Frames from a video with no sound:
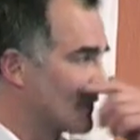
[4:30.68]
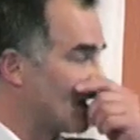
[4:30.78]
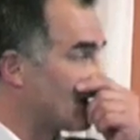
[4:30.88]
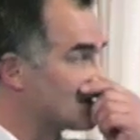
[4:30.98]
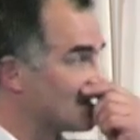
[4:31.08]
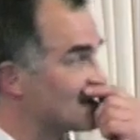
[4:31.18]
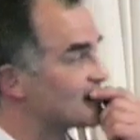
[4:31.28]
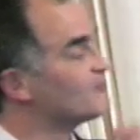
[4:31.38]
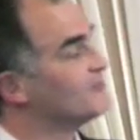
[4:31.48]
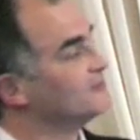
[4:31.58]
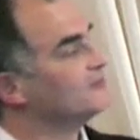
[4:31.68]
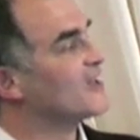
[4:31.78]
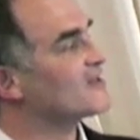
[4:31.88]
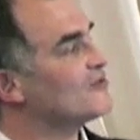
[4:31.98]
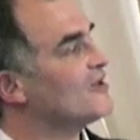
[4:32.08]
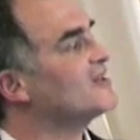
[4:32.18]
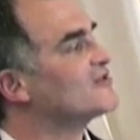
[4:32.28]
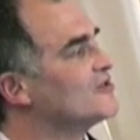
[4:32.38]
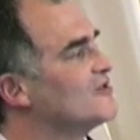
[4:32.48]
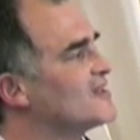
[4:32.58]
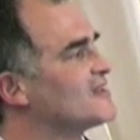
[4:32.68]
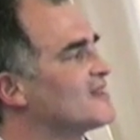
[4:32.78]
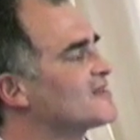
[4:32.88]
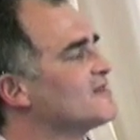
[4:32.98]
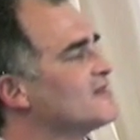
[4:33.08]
There is, by the way, in the US, there